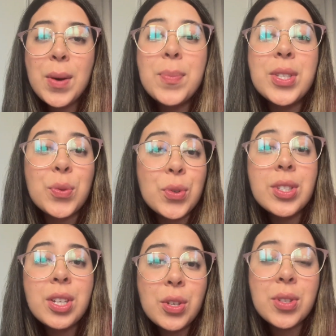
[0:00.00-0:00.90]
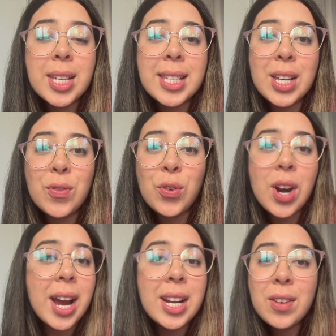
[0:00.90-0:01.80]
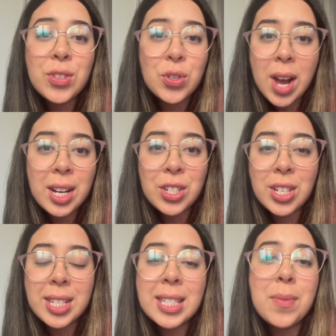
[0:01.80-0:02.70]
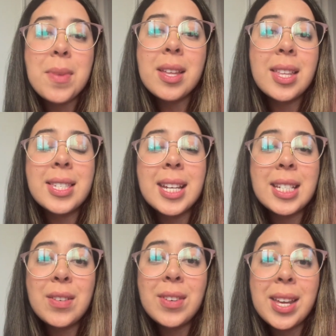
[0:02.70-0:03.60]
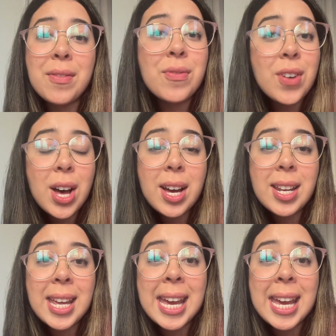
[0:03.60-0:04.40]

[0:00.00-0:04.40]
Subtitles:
Ms. Rusa uses a variety of strategies to make this activity fun,